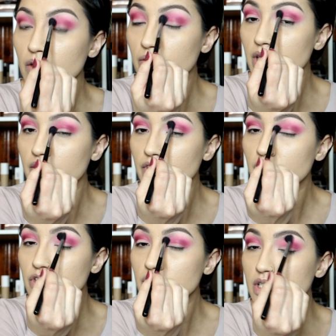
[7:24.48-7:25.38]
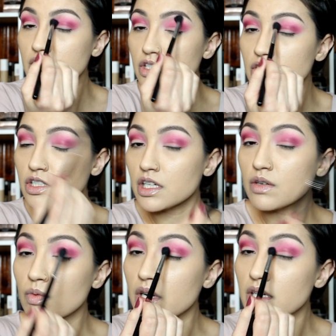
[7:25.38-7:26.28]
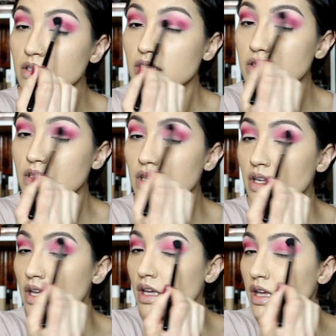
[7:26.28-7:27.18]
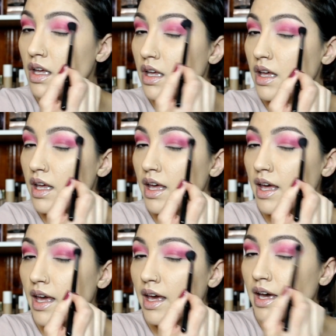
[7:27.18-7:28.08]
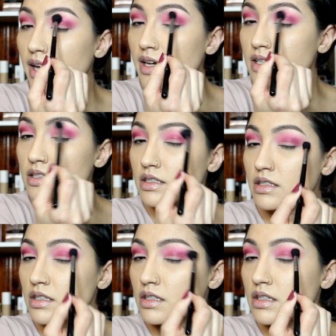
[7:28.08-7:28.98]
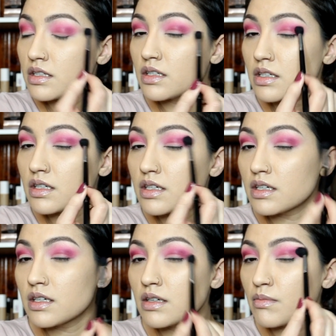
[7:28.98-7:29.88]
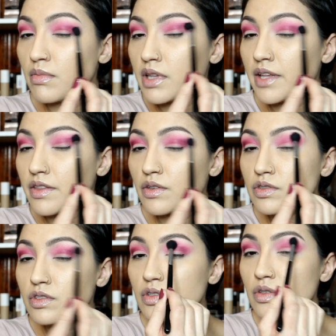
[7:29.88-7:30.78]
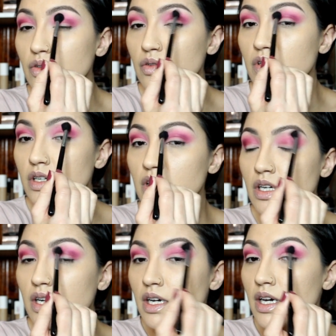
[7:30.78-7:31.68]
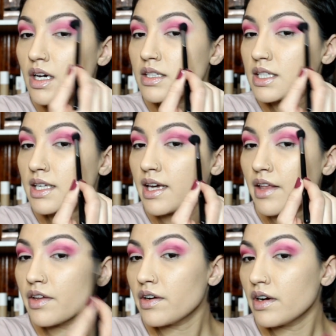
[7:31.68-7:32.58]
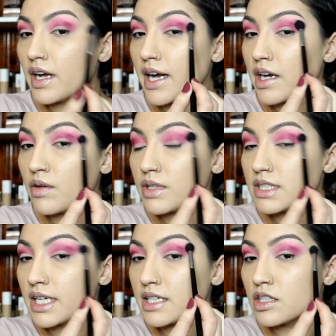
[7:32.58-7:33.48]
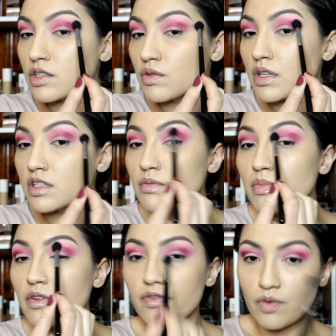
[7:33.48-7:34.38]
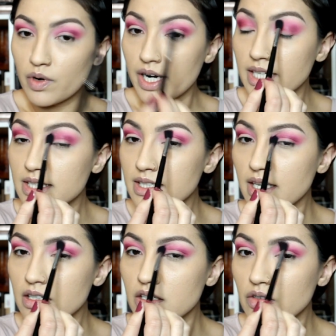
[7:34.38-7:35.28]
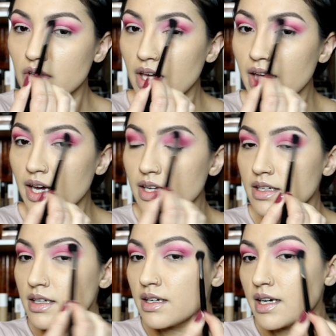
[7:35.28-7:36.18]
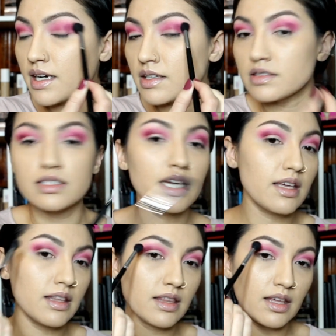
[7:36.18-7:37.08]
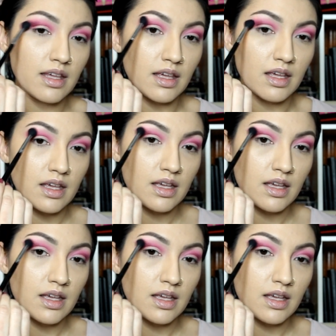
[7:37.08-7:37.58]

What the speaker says: or whatever your transition shade was and blend those two together. I always like to do this before I decide to do that. I'll take the